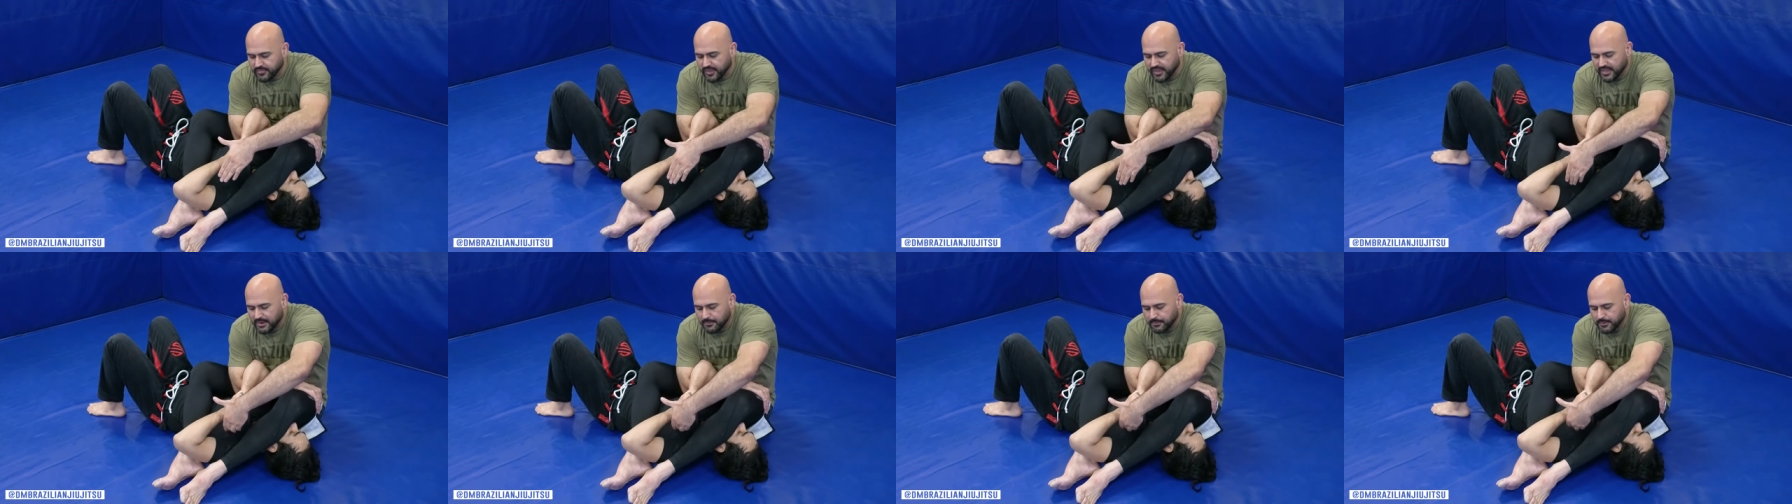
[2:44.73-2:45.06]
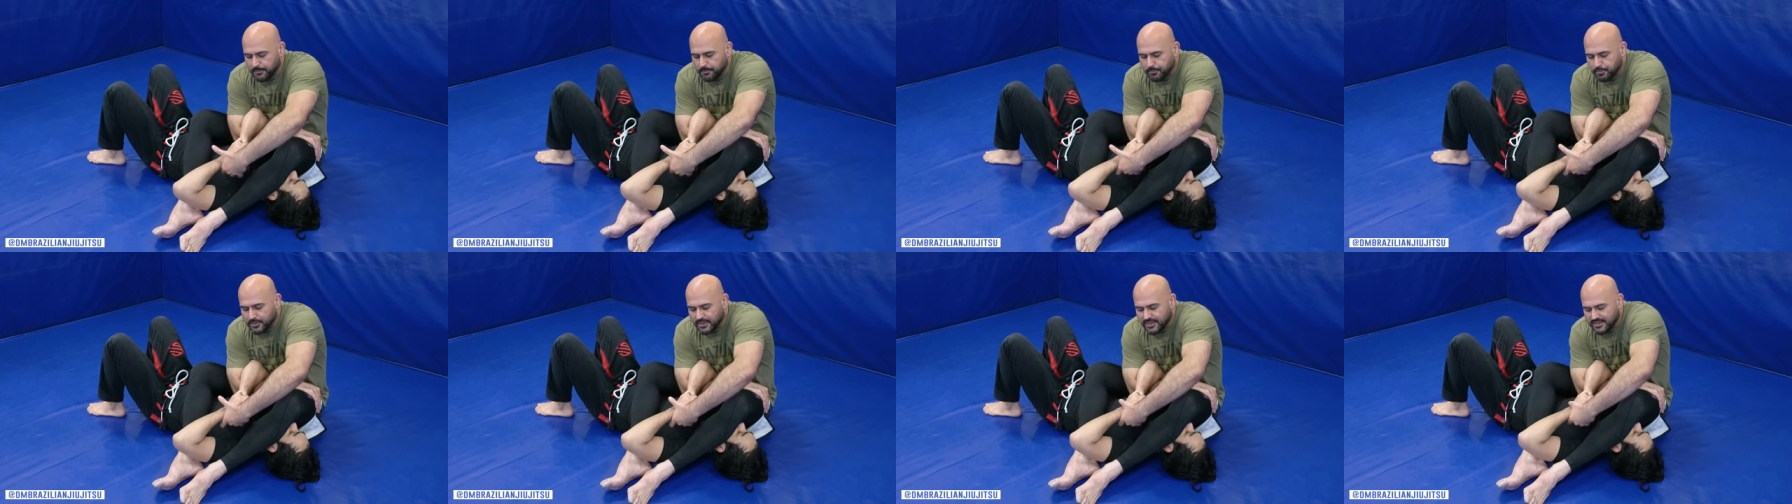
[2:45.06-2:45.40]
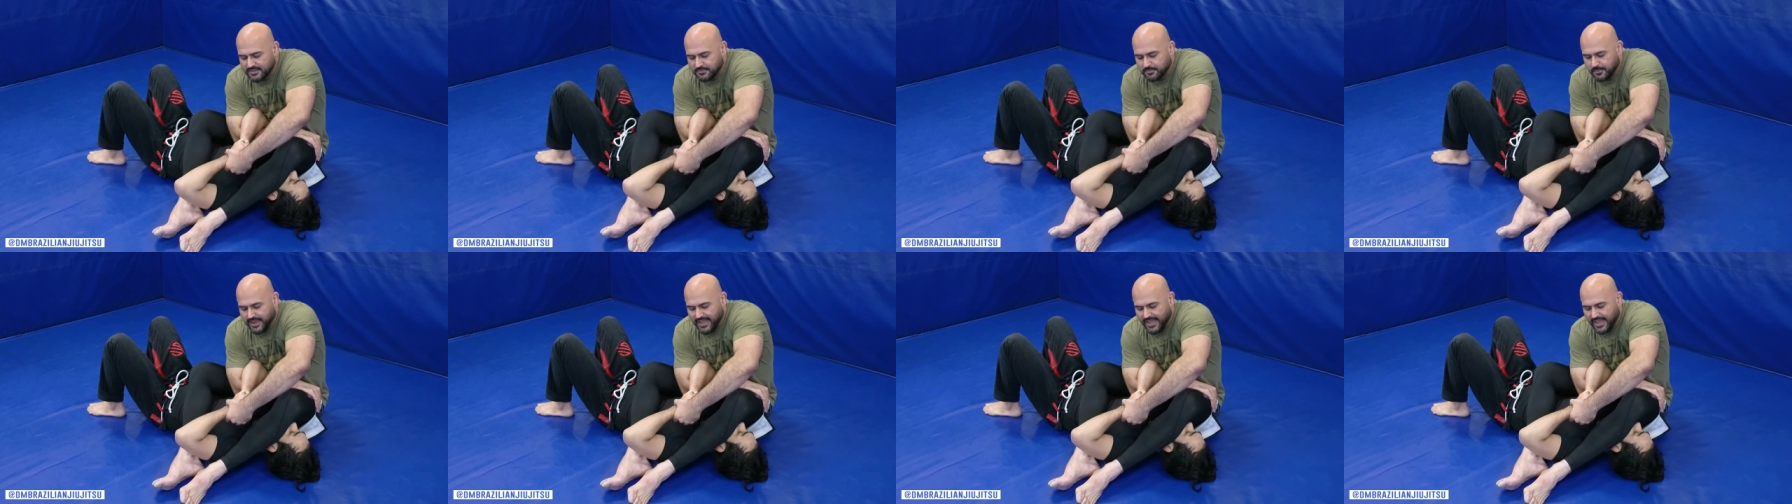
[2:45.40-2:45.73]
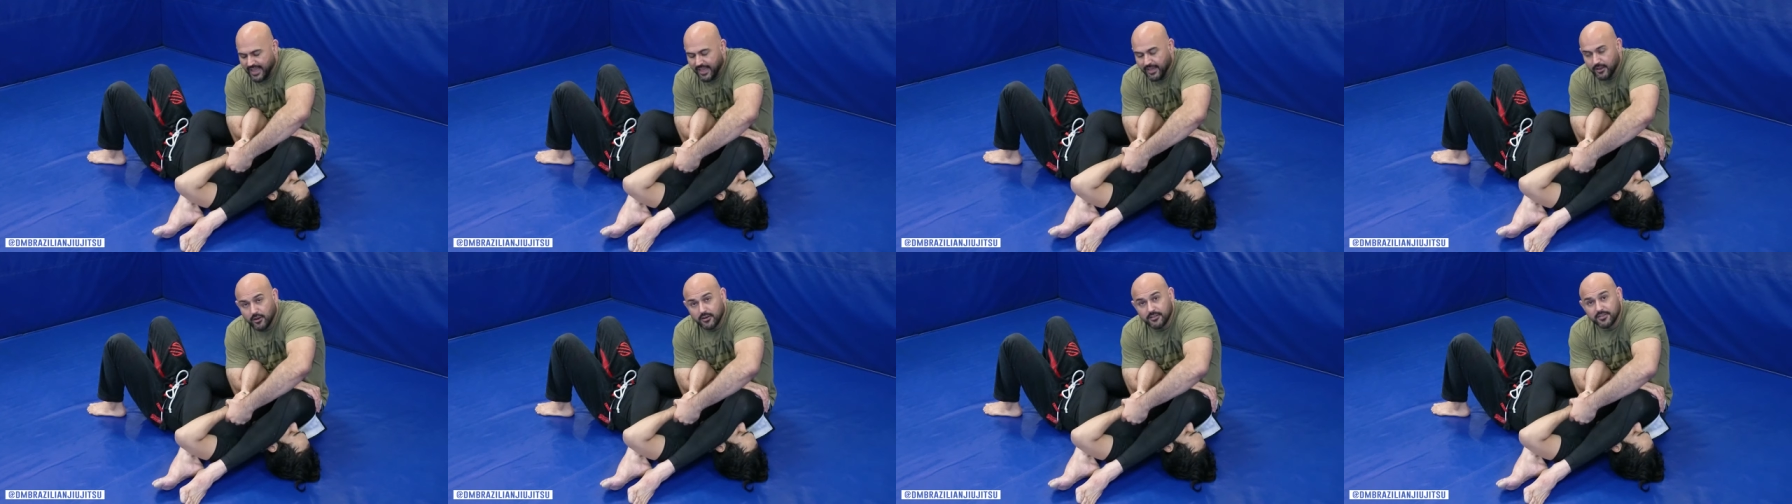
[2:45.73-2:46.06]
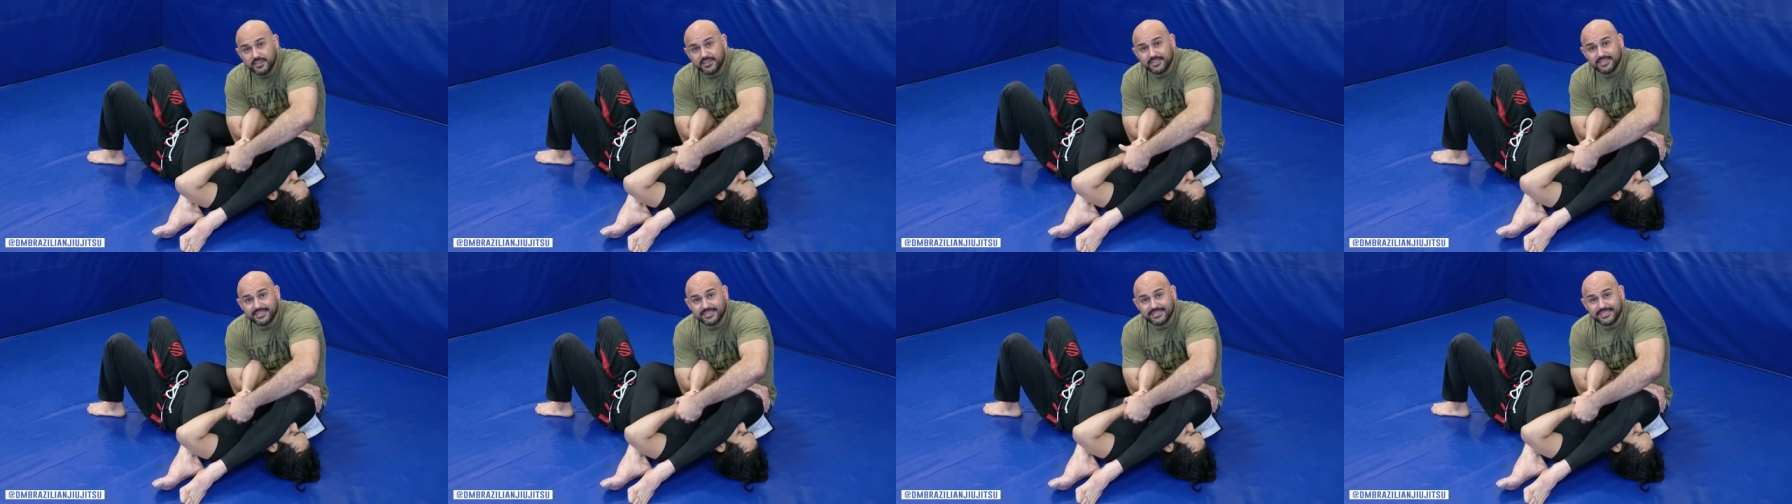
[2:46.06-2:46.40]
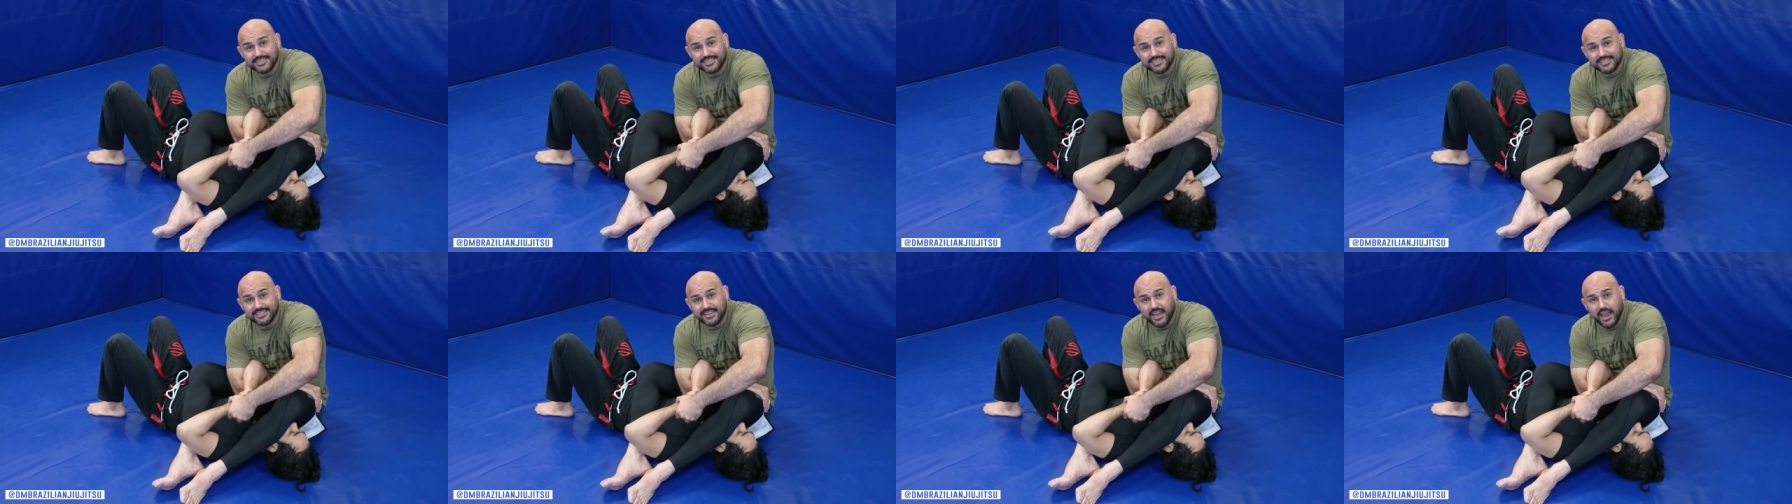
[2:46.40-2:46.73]
and I'm gonna place my hand on this,
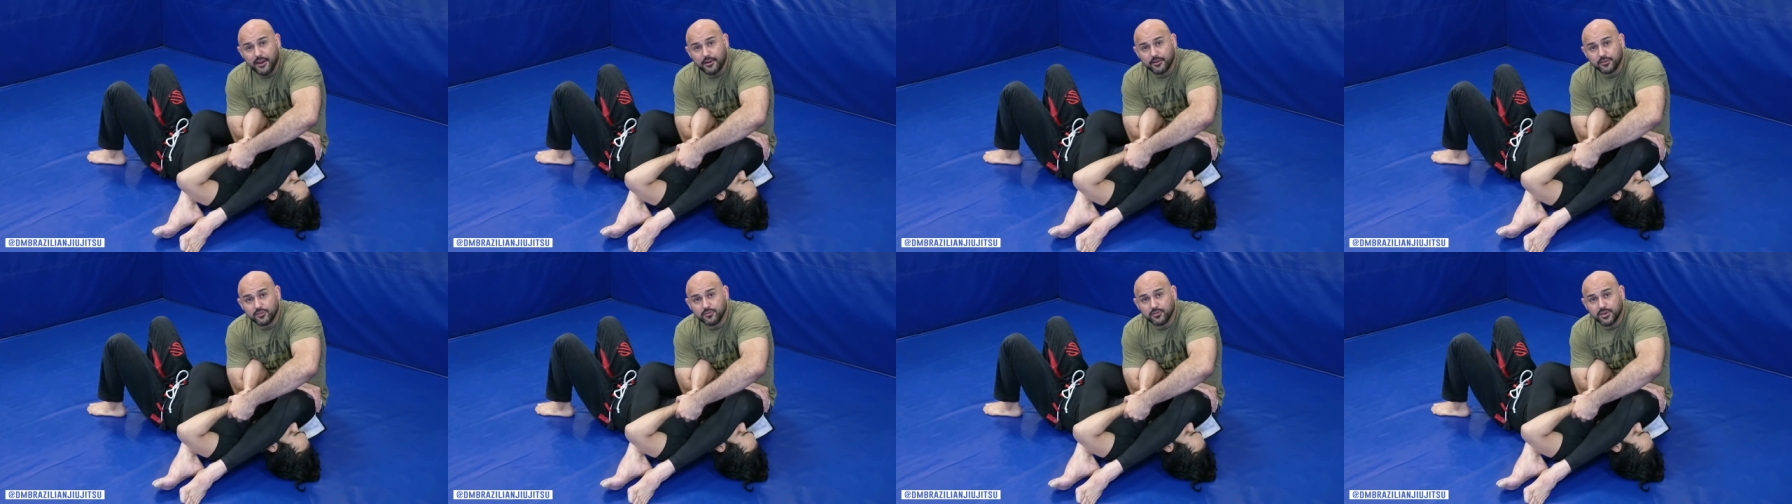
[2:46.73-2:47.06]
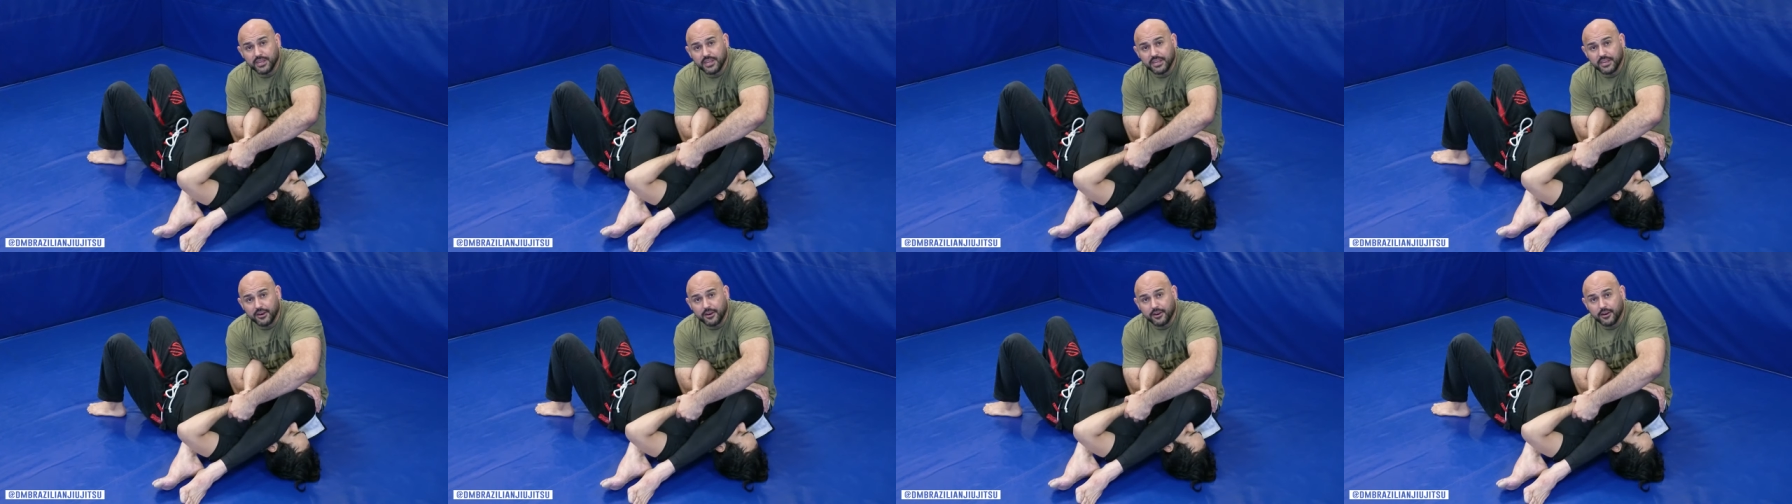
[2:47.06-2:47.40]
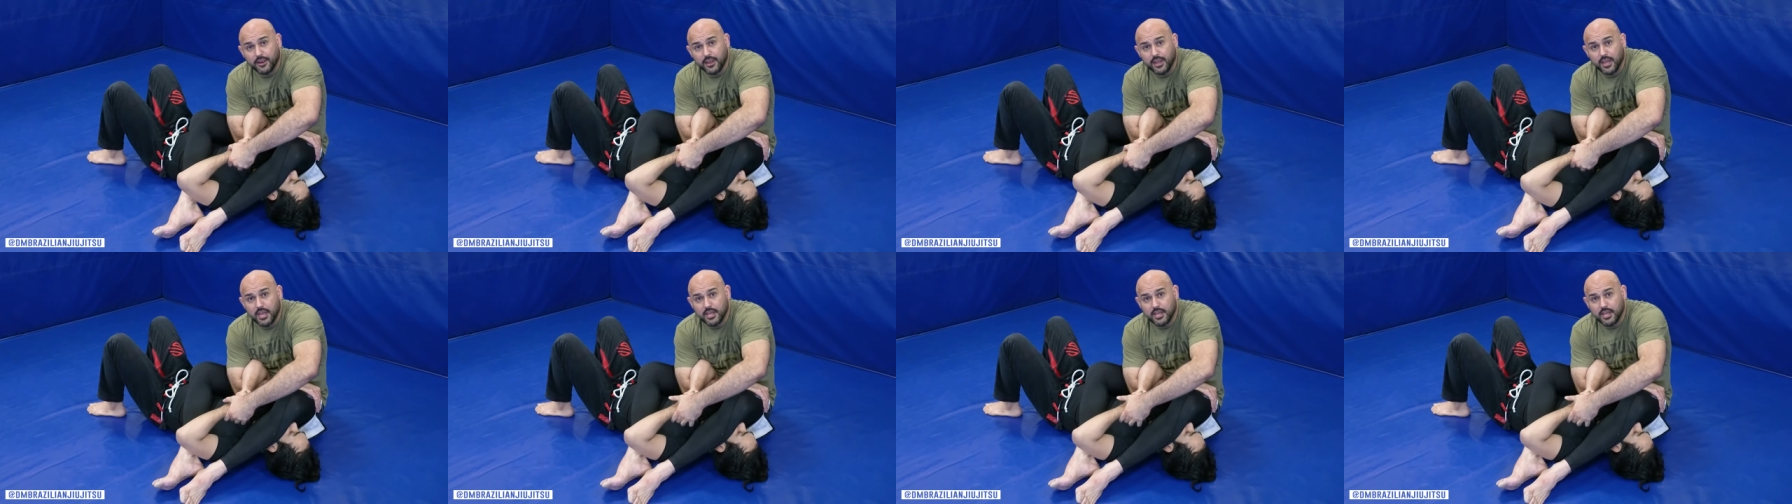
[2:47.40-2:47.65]
this entire unit here.